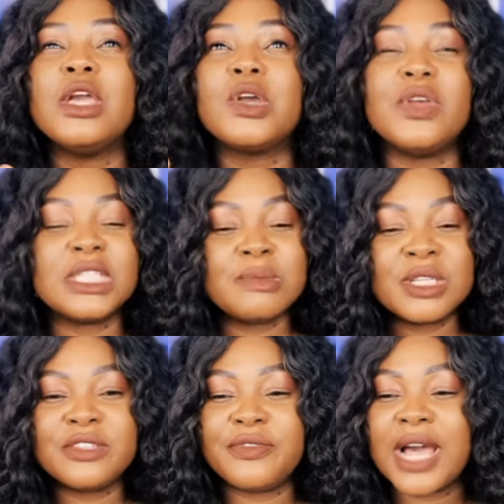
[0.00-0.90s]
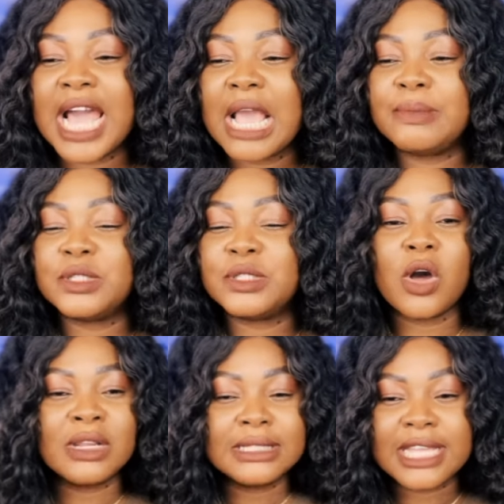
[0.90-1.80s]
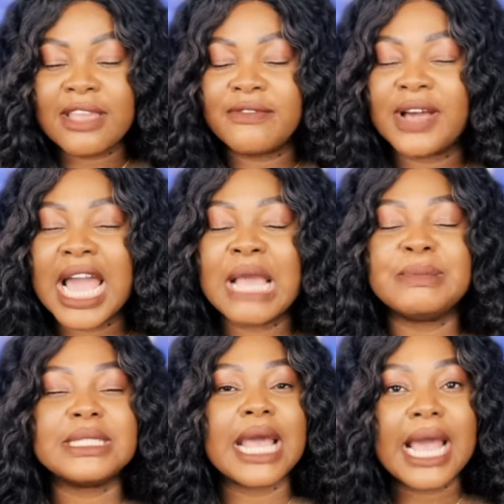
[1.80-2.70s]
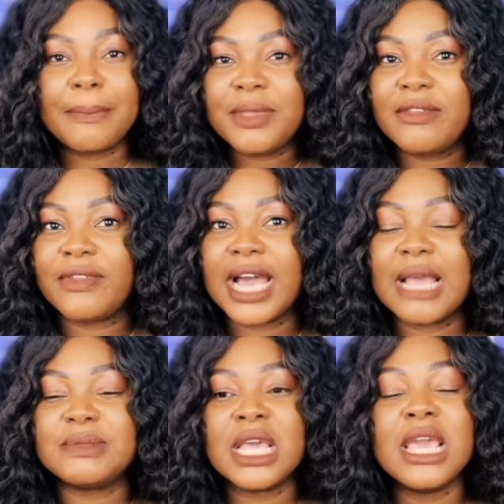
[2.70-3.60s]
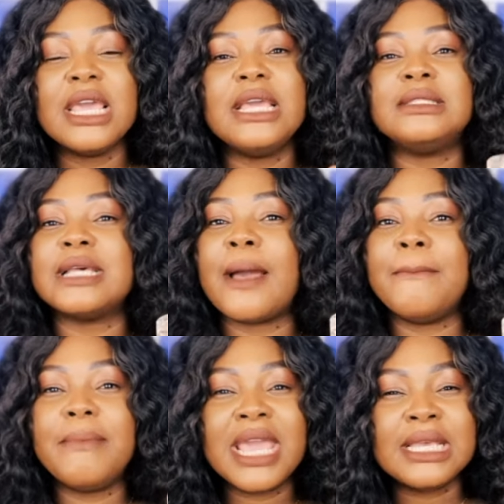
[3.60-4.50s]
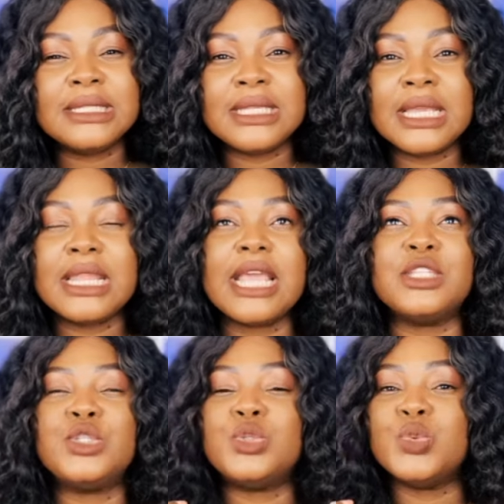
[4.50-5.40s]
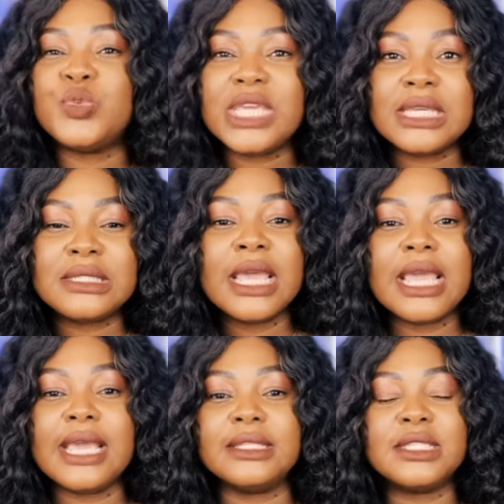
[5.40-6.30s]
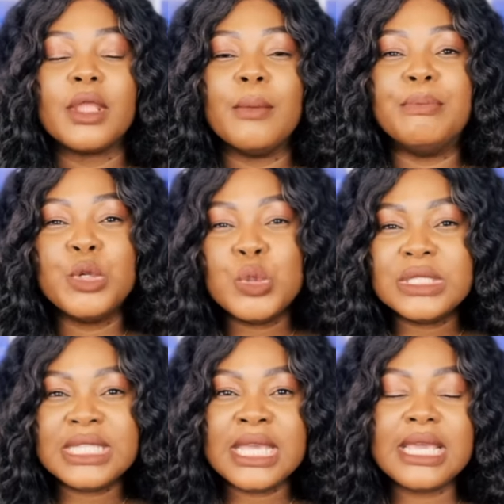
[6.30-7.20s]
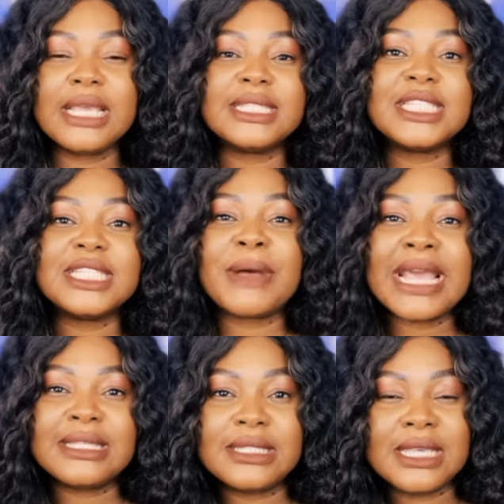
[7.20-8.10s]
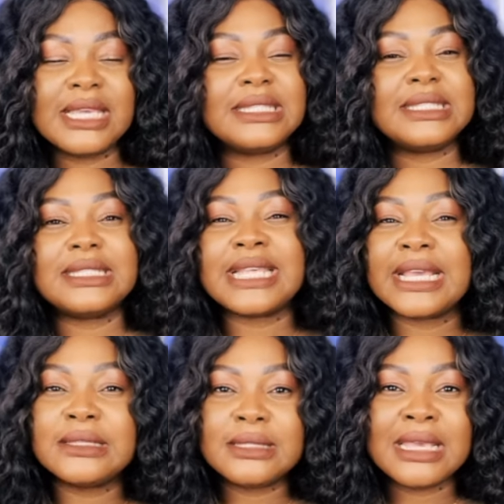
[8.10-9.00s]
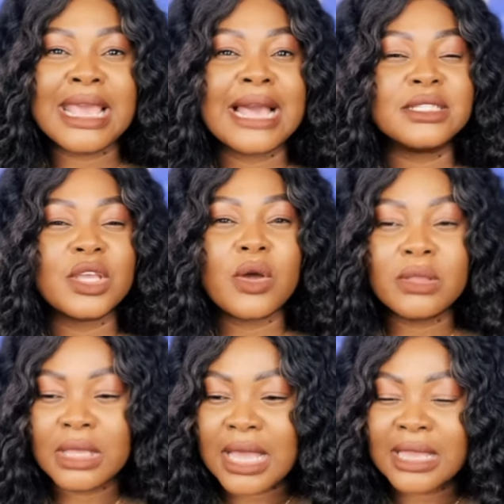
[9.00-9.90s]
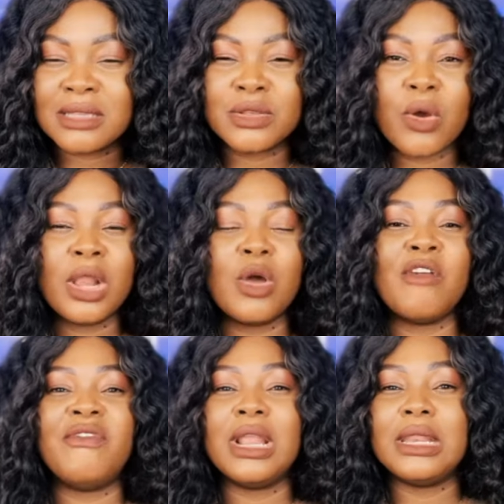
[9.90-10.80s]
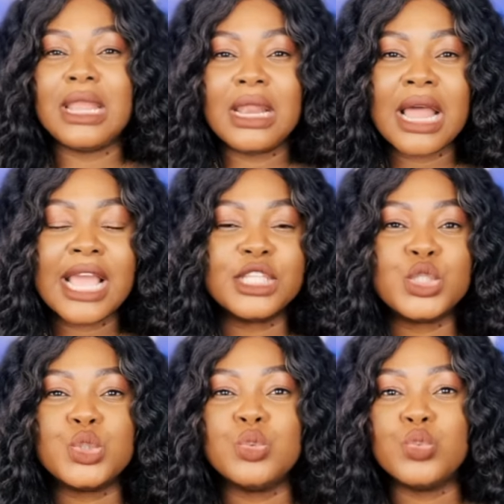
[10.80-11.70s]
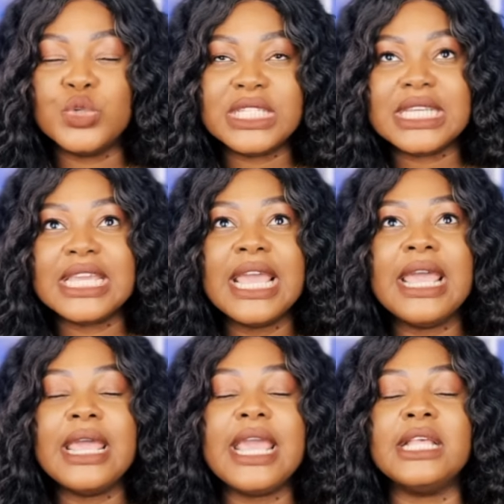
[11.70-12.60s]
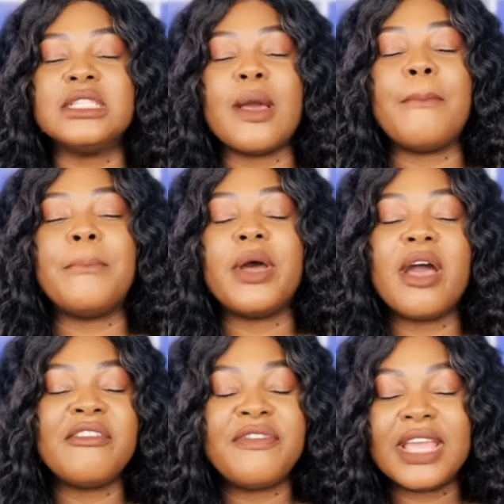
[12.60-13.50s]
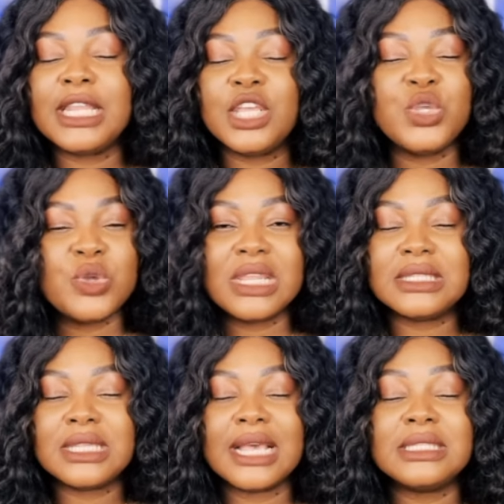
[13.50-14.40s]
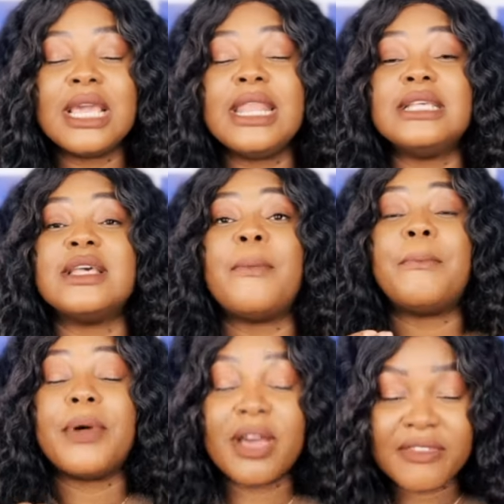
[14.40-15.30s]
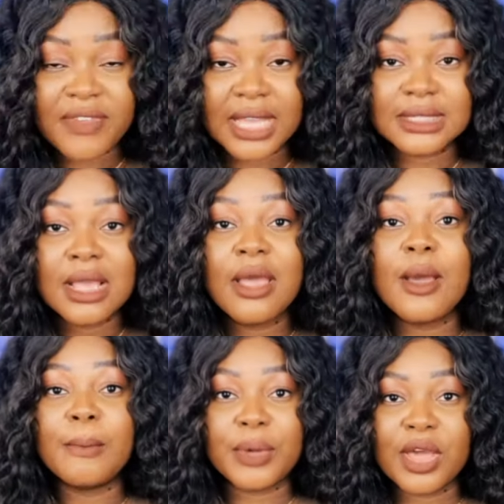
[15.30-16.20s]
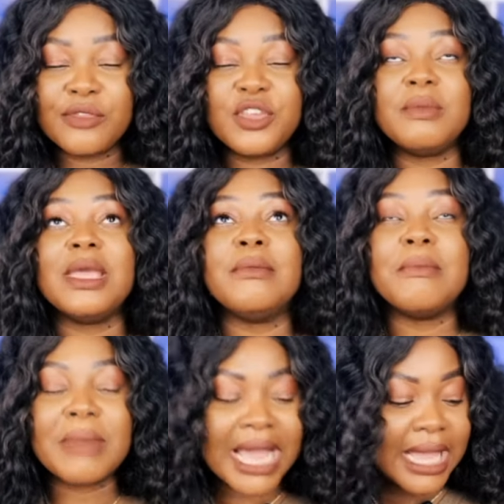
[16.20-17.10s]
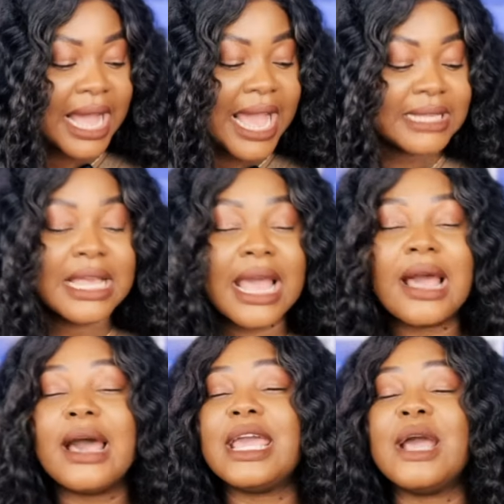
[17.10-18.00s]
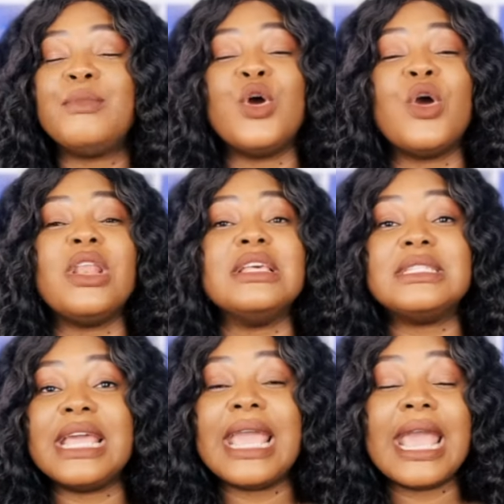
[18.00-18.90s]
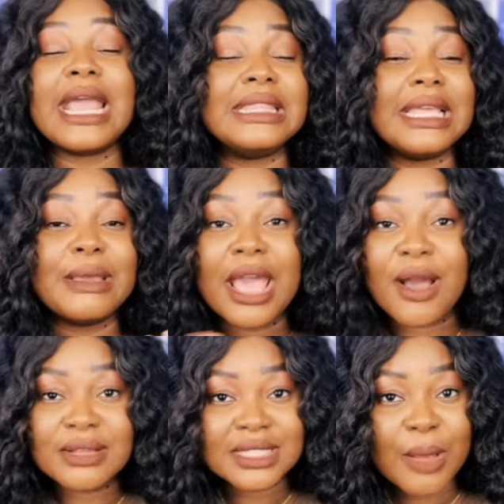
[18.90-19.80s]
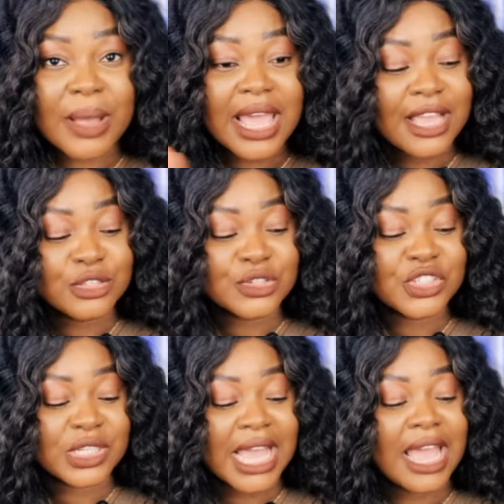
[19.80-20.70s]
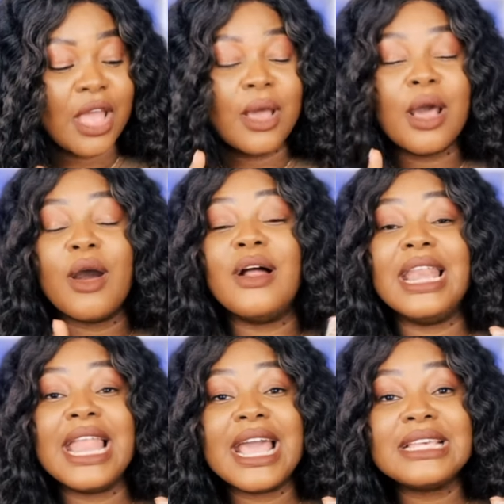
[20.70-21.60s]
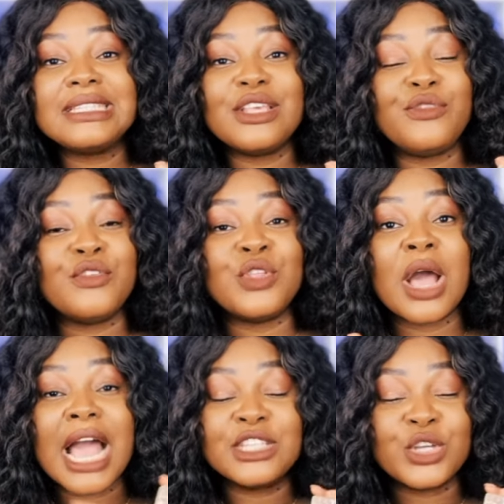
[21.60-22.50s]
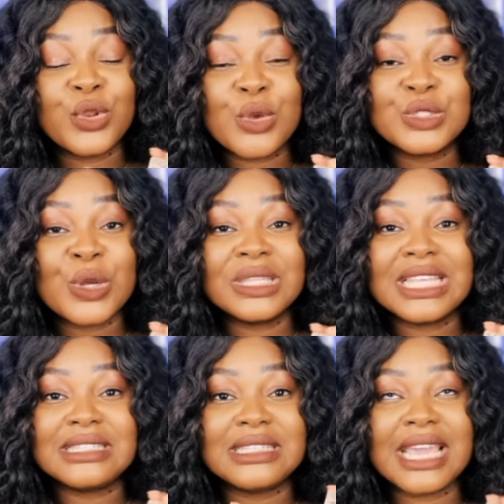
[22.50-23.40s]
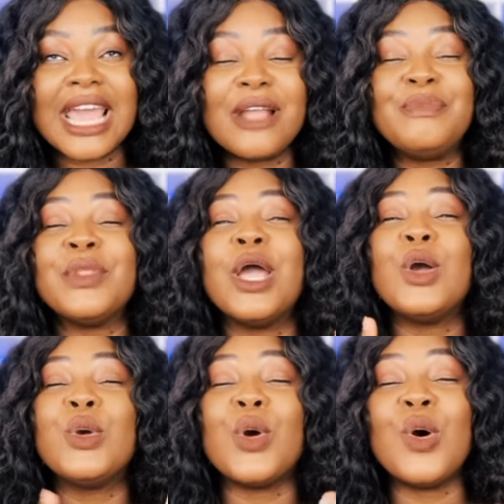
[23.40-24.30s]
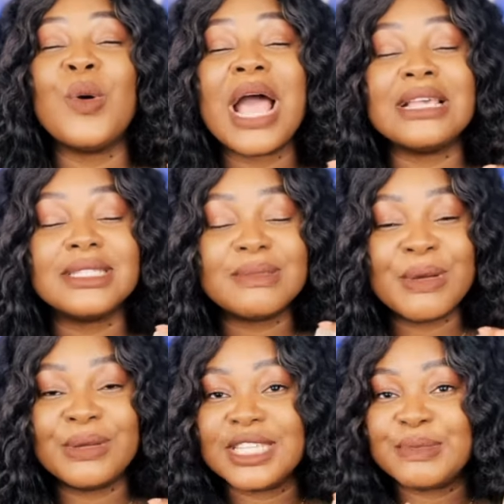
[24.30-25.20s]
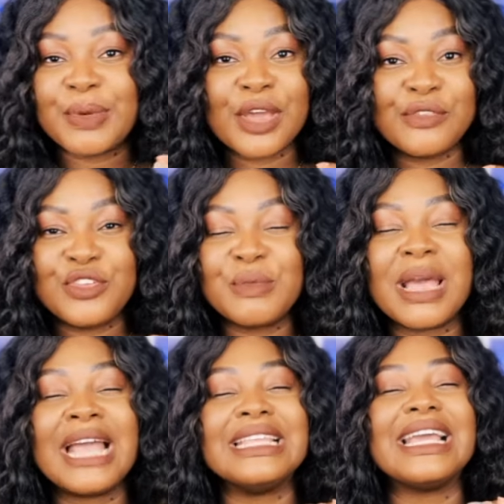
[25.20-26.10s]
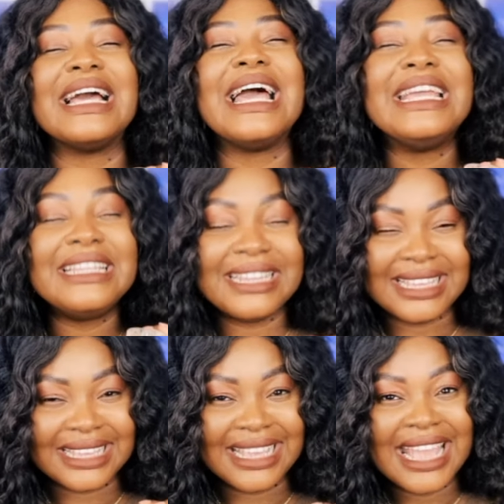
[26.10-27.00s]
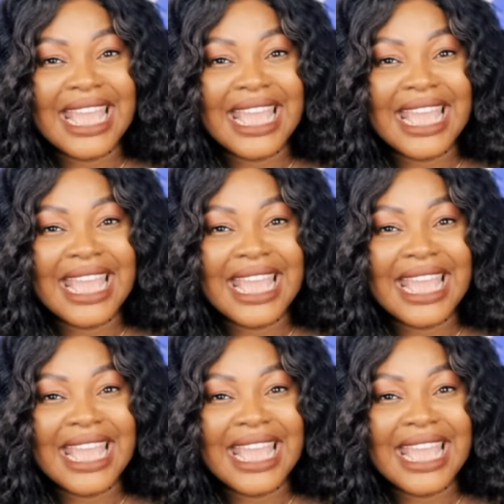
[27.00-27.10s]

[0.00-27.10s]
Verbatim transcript: Christmas vibes, holiday vibes, happy vibes. It's amazing, it's sweet, it's boozy, it's spicy, it's sexy, it has cognac, it's got a lot of vanilla, it's woody, it's perfectly unisex. It is a perfect perfume in my eyes. I am not gonna say anything else about Angel Share, unless if you've not had your nose on this yet, go and smell this perfume and kindly